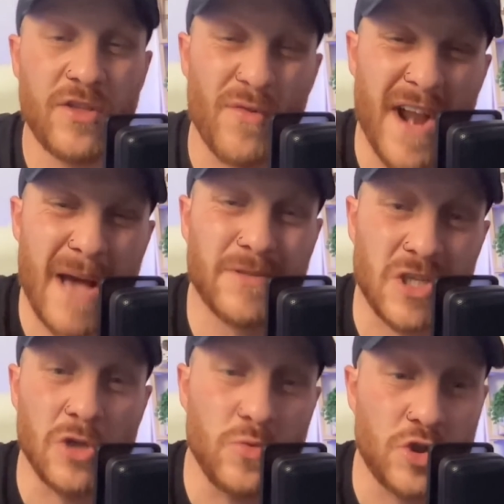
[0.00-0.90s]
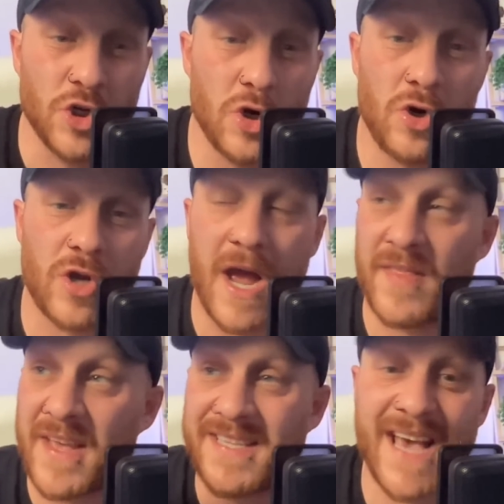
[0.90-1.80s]
They're an absolute joke.
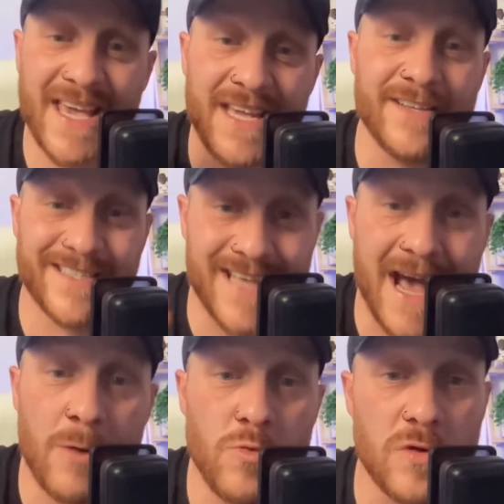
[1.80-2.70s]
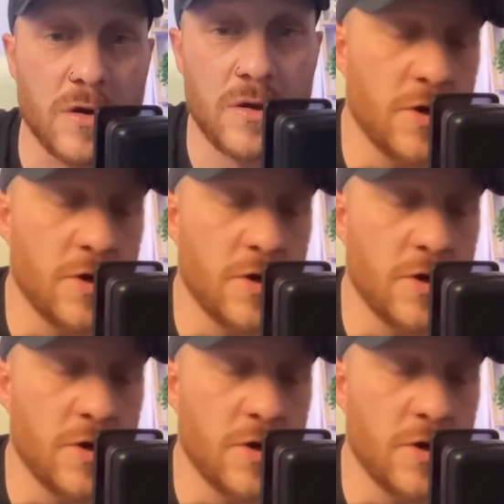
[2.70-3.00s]
And they're taking us down.